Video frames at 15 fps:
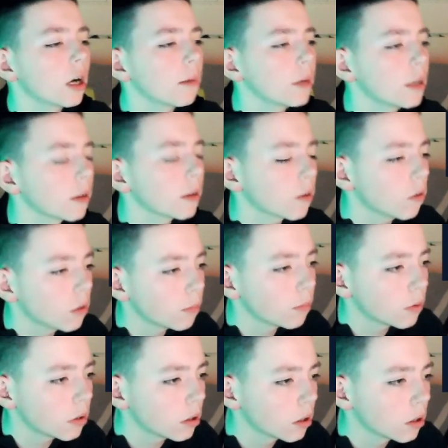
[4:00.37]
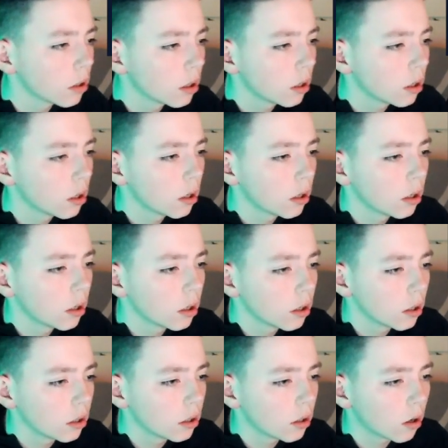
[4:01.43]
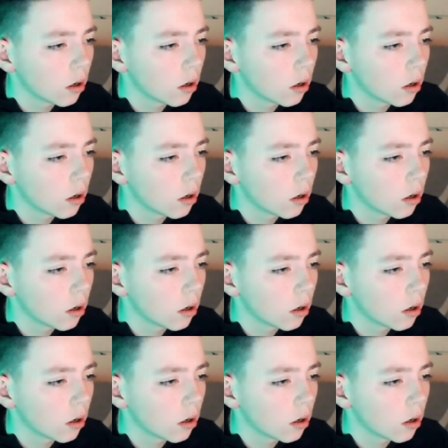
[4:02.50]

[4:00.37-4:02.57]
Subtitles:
I've got the ball. No!